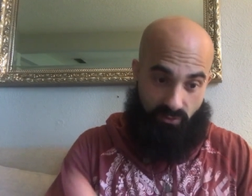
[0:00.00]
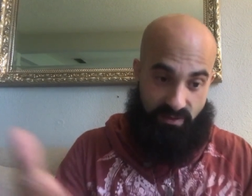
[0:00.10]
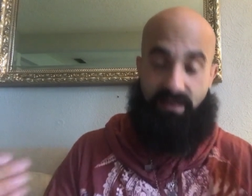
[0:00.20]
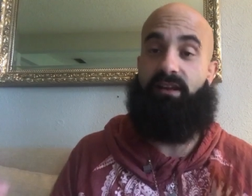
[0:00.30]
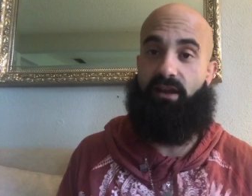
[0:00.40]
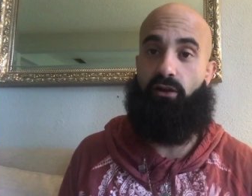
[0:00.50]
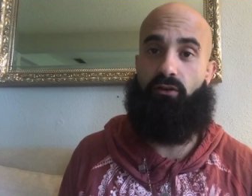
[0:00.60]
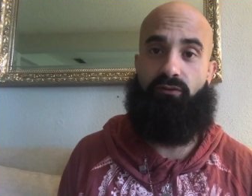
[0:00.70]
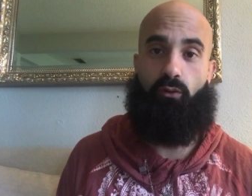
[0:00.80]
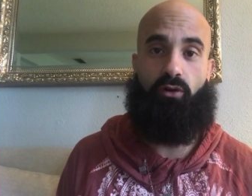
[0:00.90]
taking care
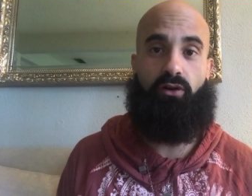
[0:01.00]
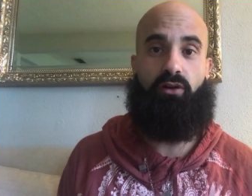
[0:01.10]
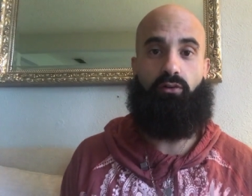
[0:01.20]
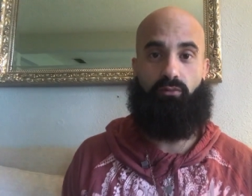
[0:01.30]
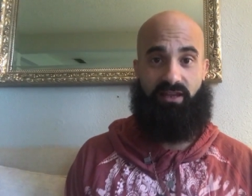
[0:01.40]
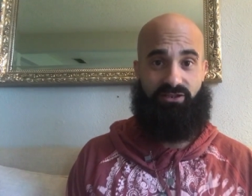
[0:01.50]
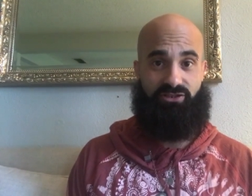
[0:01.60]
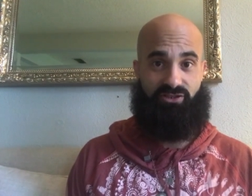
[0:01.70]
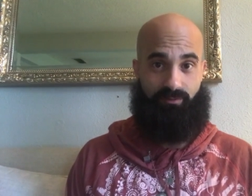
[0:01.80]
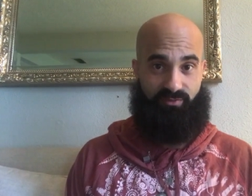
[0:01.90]
of four
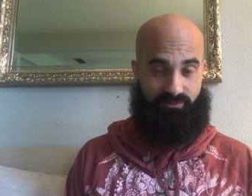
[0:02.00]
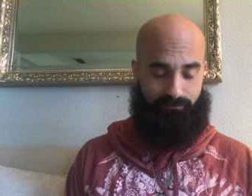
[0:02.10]
relationships.